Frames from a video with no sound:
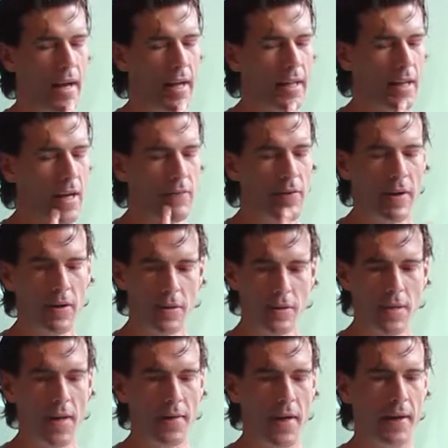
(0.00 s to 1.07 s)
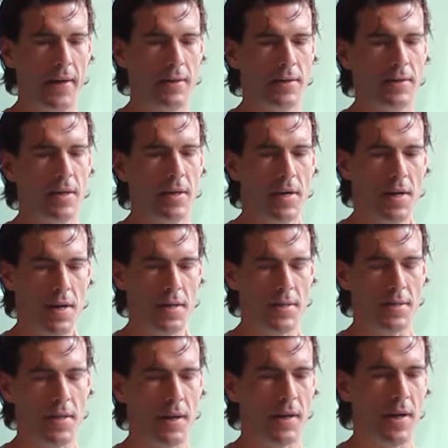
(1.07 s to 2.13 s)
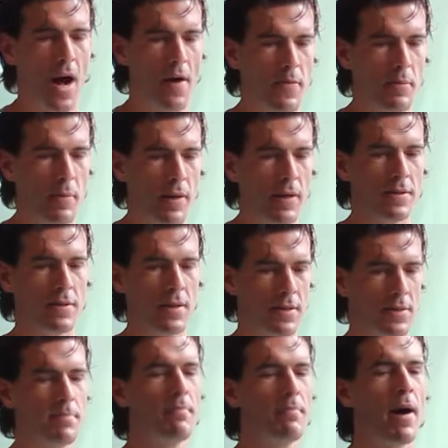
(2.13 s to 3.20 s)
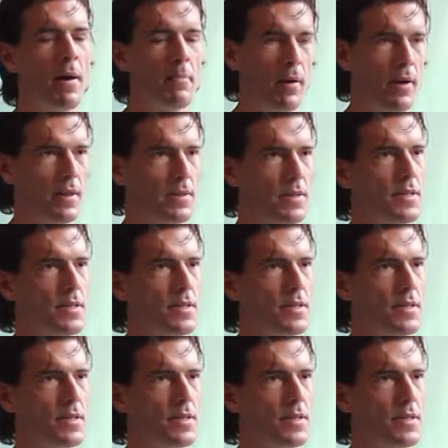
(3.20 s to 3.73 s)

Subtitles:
I love how you say that. It's not a coffee buzz, it's my buzz.